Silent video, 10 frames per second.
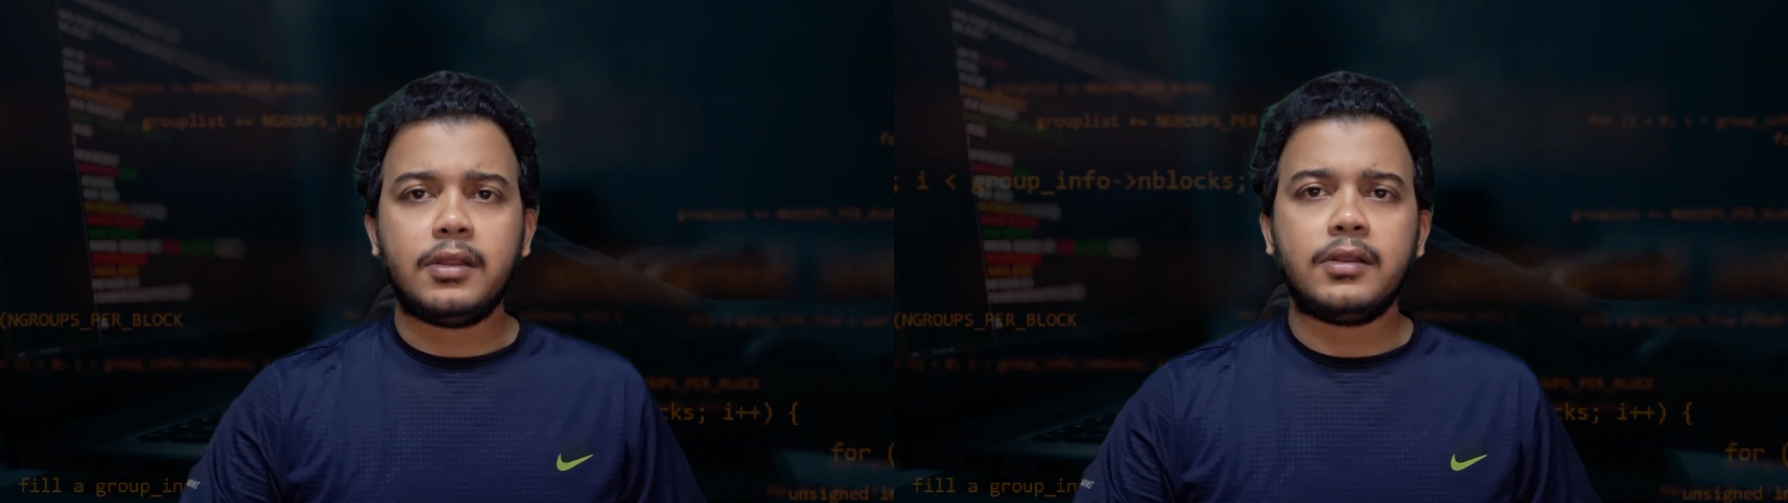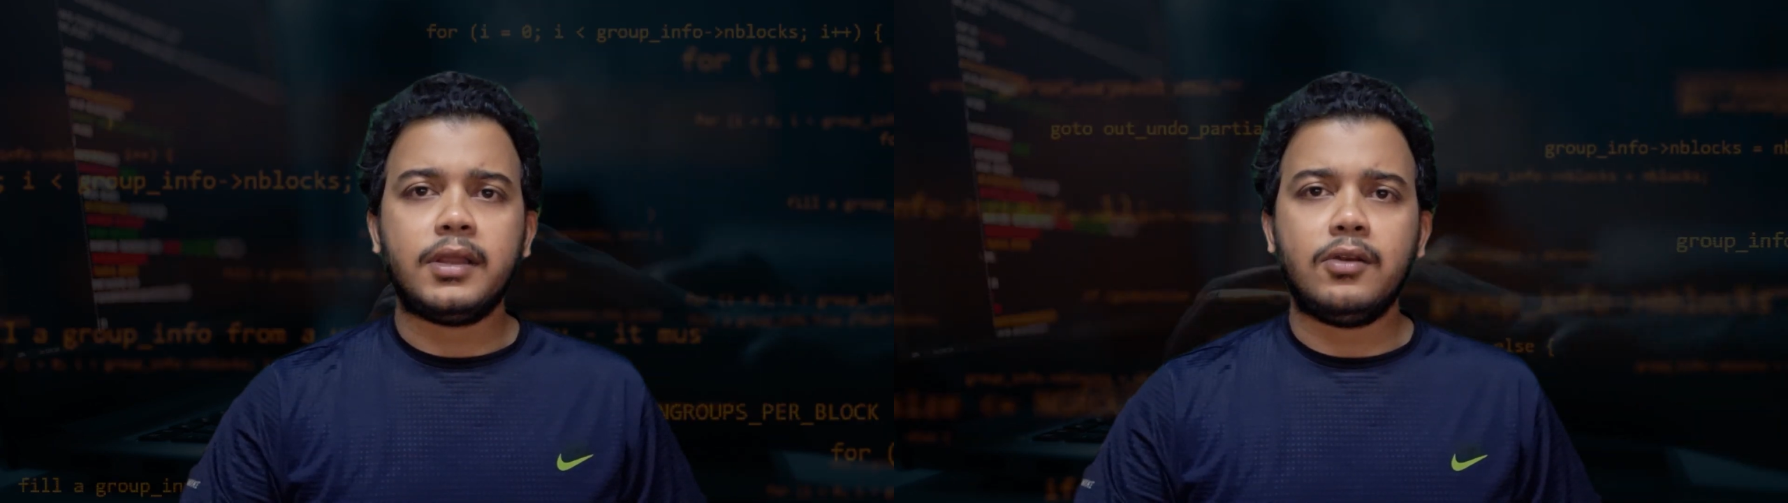
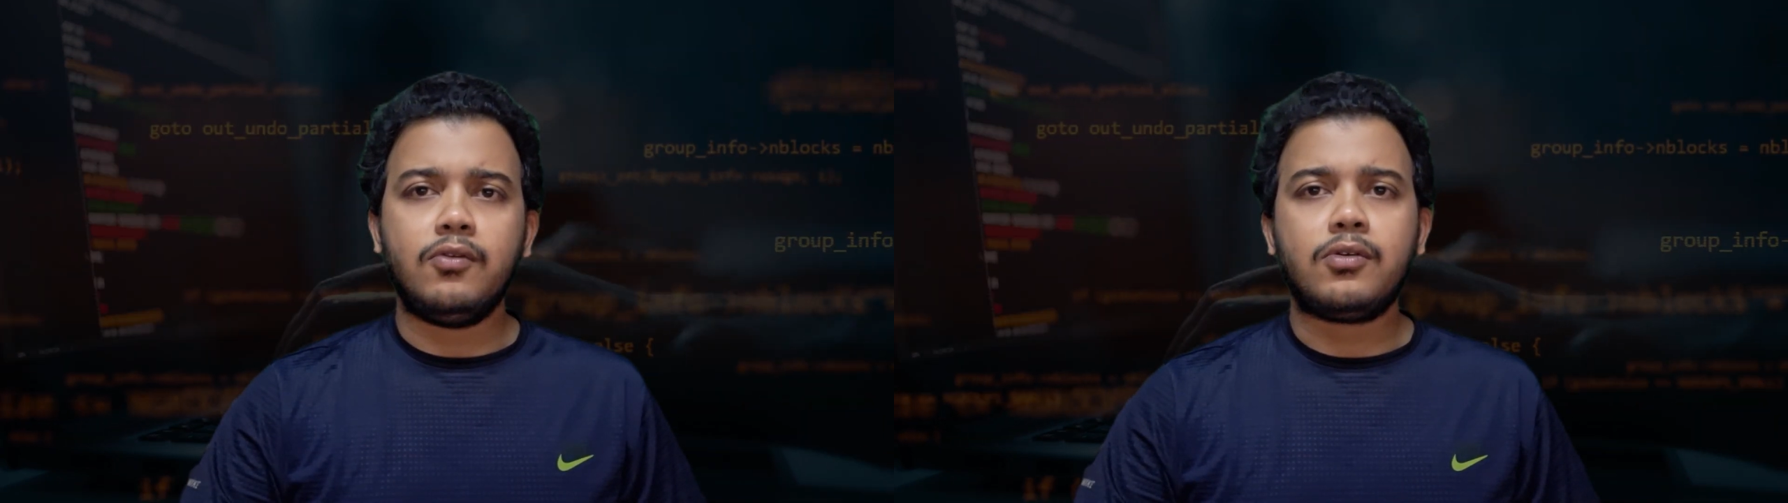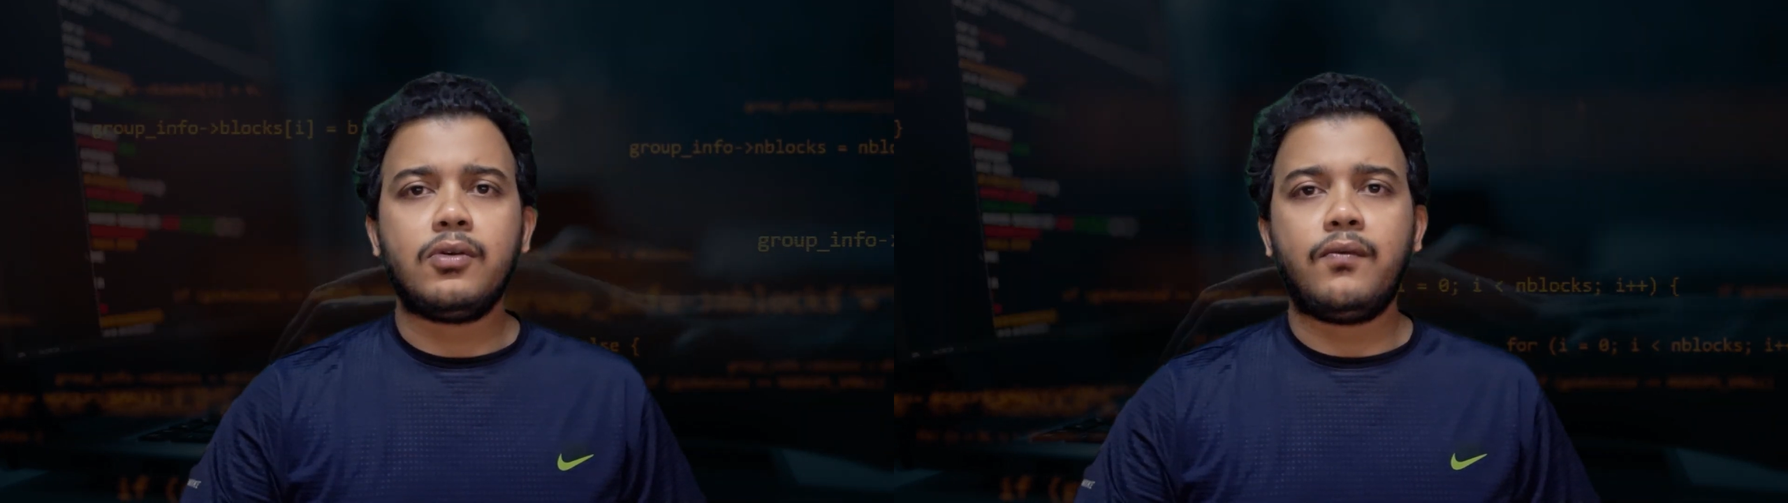then
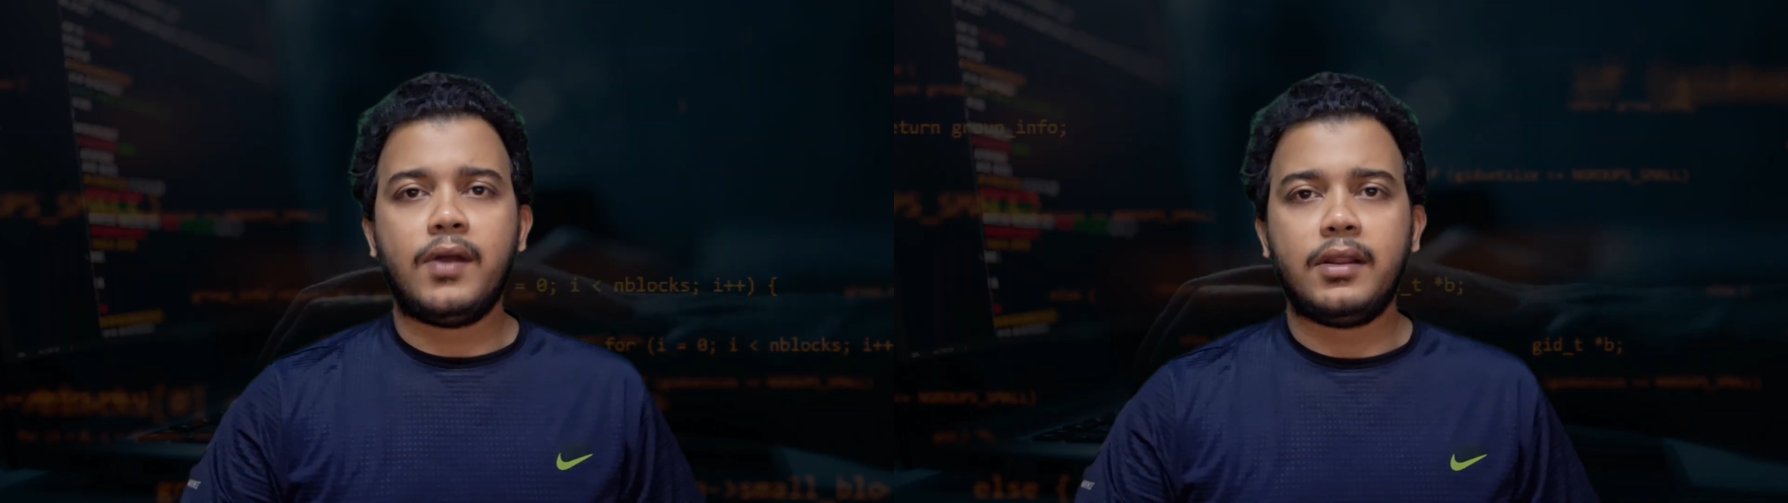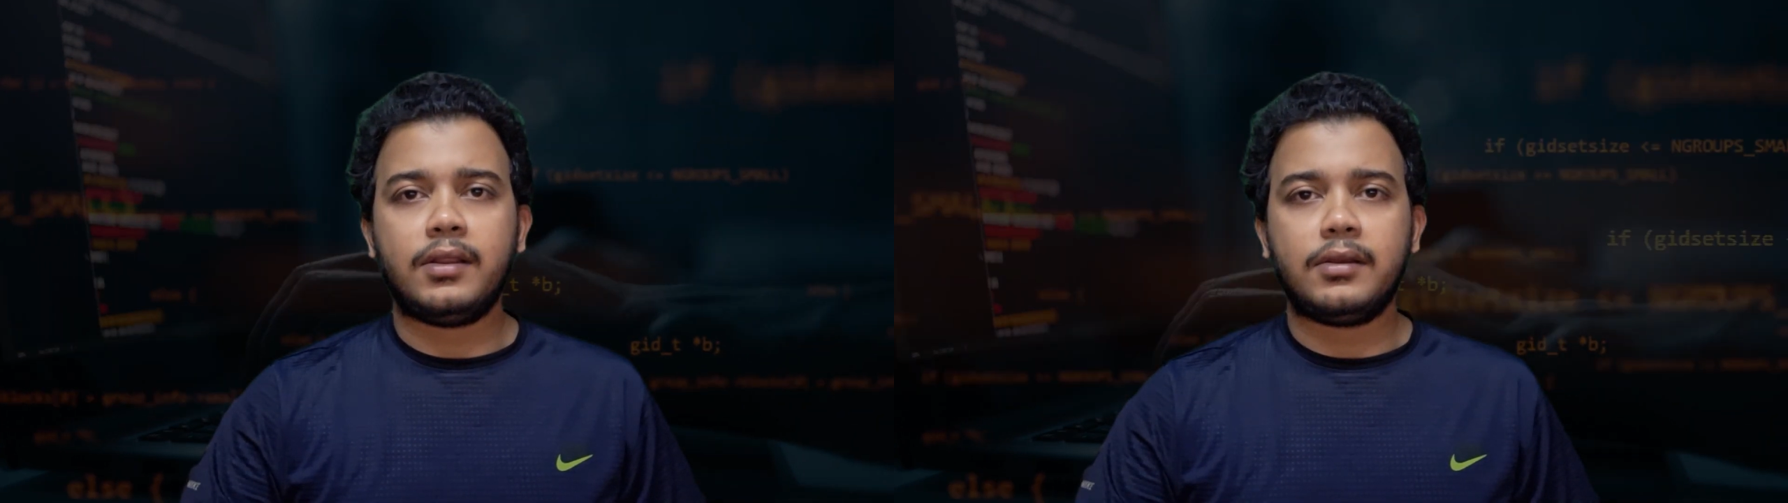look no
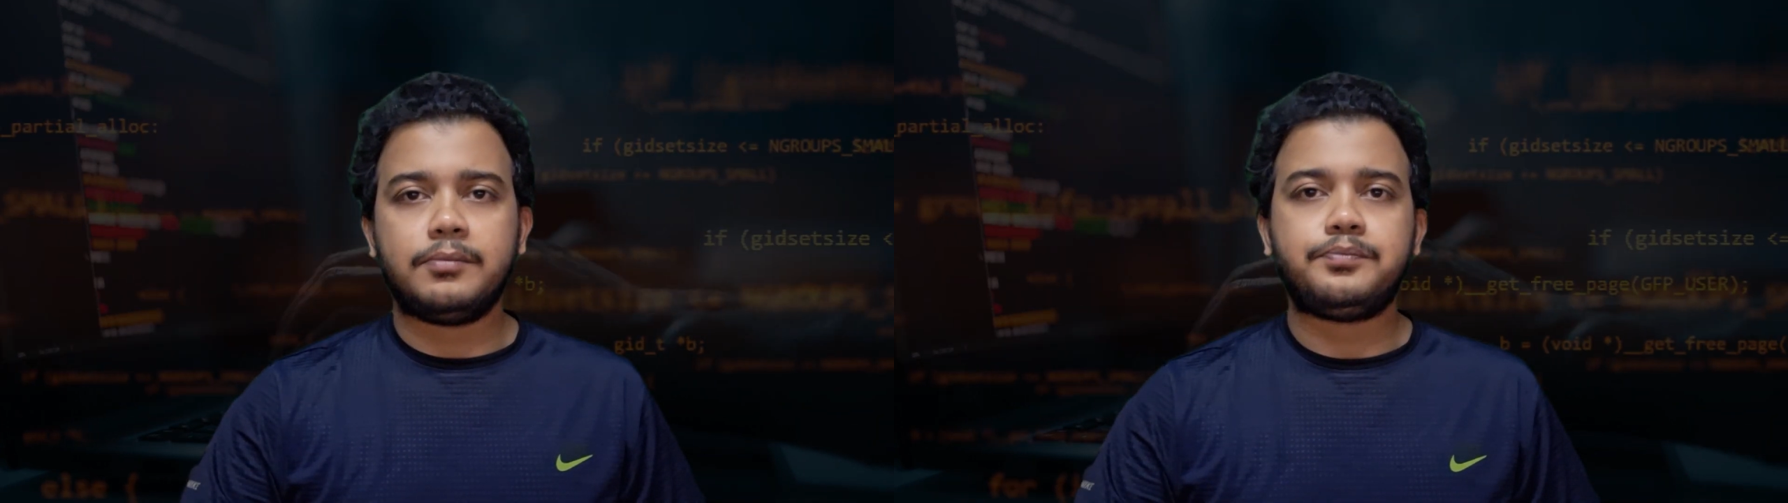further.